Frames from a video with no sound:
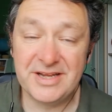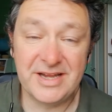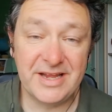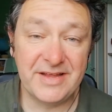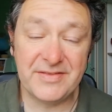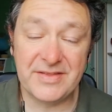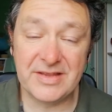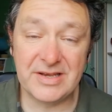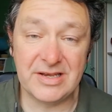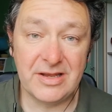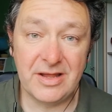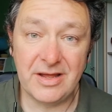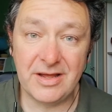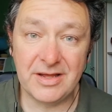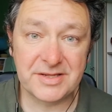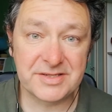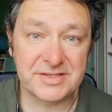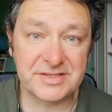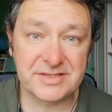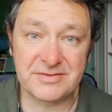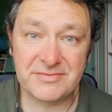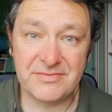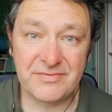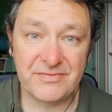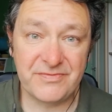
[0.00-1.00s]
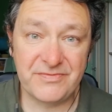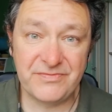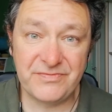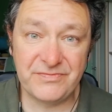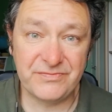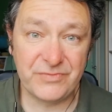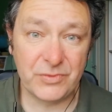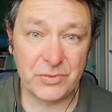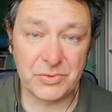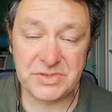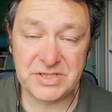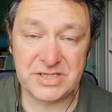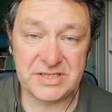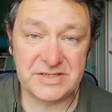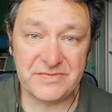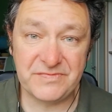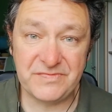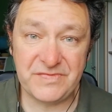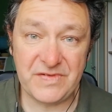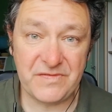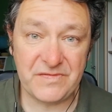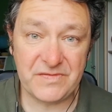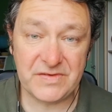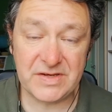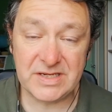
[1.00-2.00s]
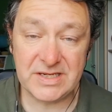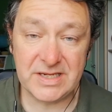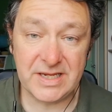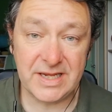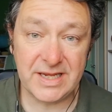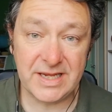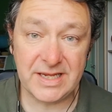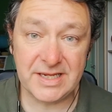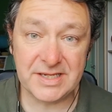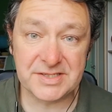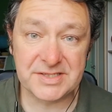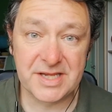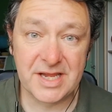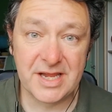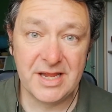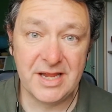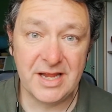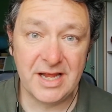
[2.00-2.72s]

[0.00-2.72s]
in the last 40 to 50 years.